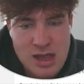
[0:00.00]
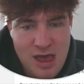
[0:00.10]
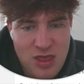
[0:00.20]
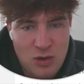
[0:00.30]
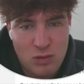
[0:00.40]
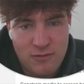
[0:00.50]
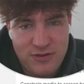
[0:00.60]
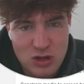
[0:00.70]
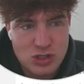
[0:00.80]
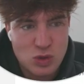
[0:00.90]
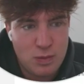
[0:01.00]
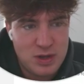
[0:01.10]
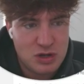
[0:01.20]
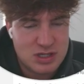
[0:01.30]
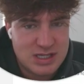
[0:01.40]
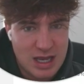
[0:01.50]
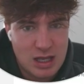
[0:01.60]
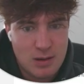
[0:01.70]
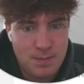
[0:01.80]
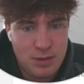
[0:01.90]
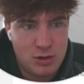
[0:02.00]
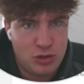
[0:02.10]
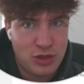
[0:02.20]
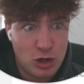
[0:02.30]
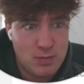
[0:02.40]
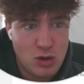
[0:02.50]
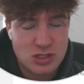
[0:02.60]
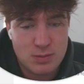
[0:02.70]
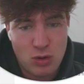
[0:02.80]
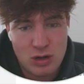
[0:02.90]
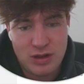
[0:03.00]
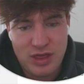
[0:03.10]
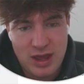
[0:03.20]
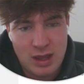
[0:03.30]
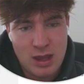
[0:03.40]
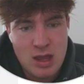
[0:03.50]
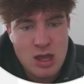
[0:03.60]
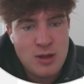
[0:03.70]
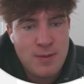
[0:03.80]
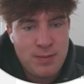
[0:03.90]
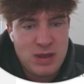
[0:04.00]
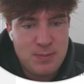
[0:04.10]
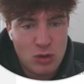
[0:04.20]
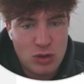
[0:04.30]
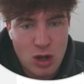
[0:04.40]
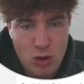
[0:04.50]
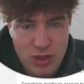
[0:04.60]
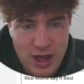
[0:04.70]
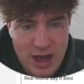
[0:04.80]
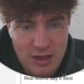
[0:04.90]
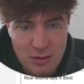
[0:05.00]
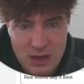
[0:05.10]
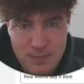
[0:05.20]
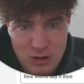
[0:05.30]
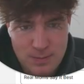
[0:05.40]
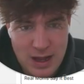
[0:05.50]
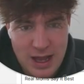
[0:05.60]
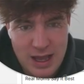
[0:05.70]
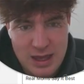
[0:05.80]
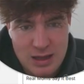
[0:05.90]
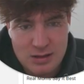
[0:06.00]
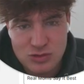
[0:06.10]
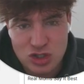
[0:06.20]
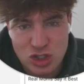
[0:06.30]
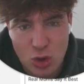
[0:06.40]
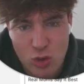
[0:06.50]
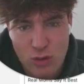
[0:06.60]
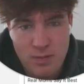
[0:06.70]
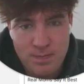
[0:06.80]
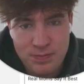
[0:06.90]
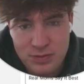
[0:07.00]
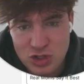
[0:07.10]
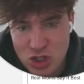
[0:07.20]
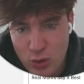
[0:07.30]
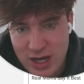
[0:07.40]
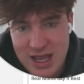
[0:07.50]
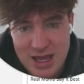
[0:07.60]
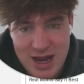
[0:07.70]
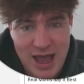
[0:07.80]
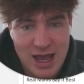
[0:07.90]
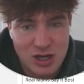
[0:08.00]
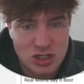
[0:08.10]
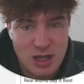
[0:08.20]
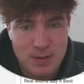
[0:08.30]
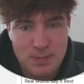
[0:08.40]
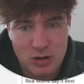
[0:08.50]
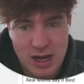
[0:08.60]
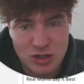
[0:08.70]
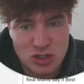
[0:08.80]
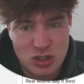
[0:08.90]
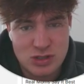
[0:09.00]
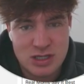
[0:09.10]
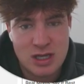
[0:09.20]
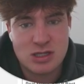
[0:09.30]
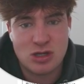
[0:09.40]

And then reviews will be your second or third most important thing. People know that other people are buying it. Show it in action that people are actually using it.